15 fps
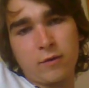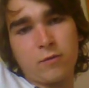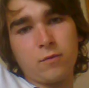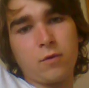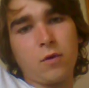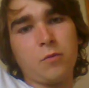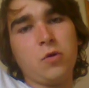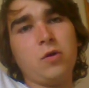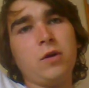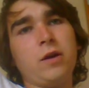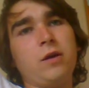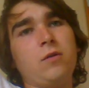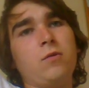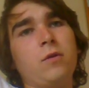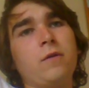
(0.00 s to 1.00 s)

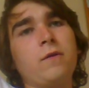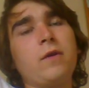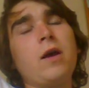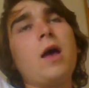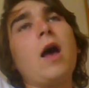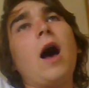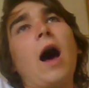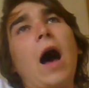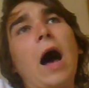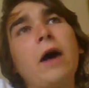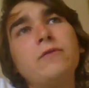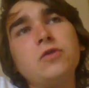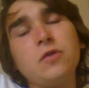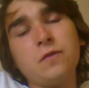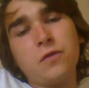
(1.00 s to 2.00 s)
communicate with.
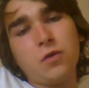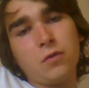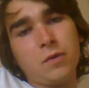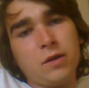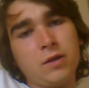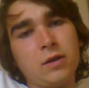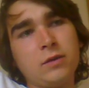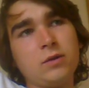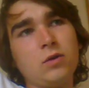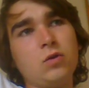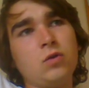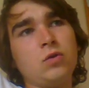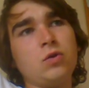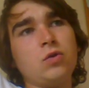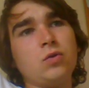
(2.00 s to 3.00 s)
After a few minutes,
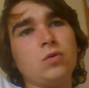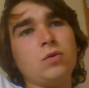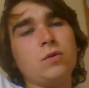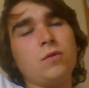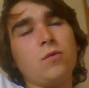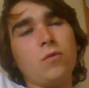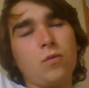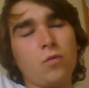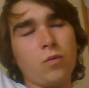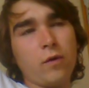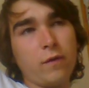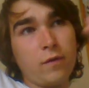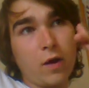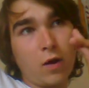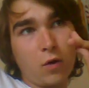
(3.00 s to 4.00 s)

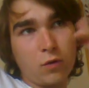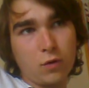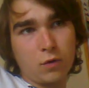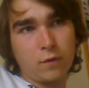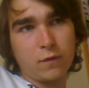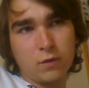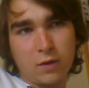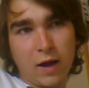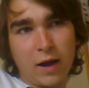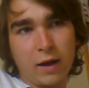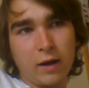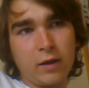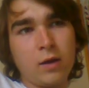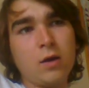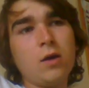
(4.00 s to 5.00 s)
with the corner of your
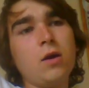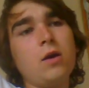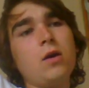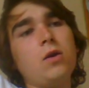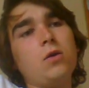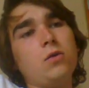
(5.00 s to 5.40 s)
eye, you